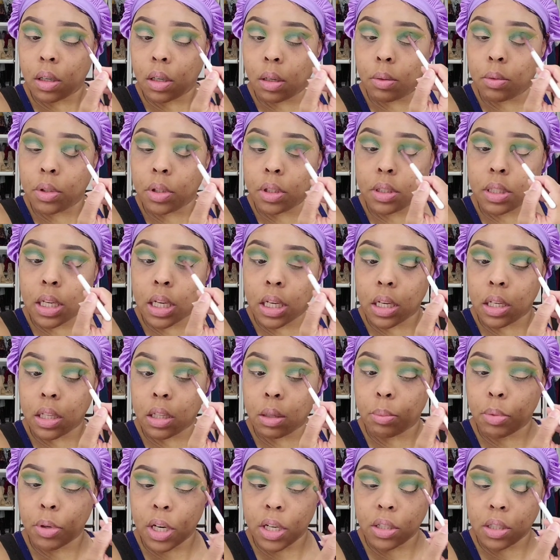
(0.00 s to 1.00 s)
I'm just taking
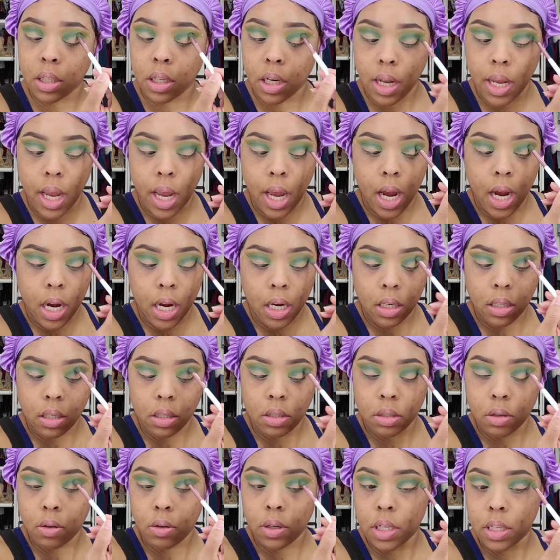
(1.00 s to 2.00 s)
the brush that I had,
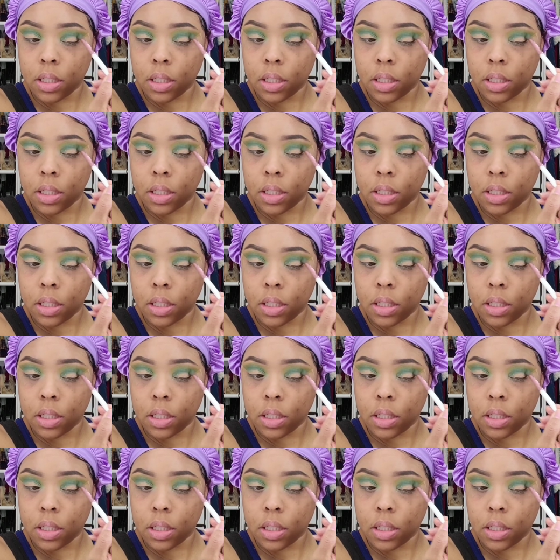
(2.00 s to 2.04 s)
Don't